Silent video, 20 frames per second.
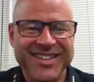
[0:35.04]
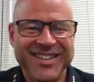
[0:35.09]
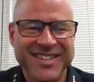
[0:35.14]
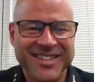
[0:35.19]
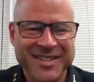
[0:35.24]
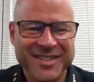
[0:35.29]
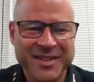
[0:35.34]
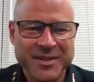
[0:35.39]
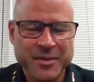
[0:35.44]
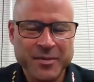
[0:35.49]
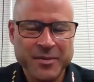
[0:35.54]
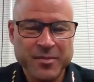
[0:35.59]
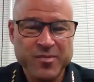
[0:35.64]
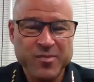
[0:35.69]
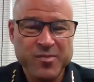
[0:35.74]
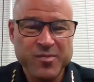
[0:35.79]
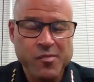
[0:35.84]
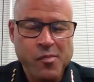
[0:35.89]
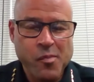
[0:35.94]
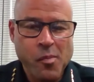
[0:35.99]
like everybody
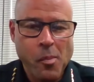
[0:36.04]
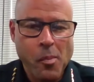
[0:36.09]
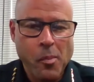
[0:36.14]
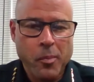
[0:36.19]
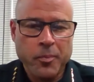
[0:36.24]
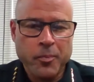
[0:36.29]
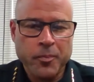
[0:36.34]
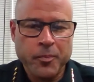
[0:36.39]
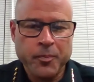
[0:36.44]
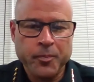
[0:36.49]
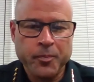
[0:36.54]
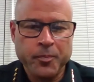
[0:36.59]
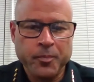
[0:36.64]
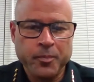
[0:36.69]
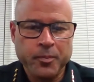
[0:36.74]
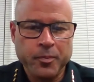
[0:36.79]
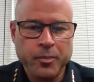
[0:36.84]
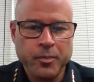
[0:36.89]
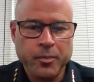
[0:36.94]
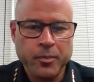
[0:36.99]
to understand your
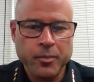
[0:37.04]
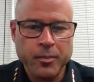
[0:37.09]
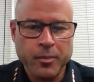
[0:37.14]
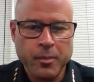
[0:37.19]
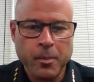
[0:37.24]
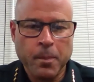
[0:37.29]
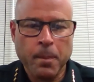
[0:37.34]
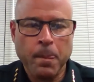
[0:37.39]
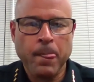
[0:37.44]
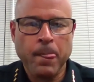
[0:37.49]
background first. You're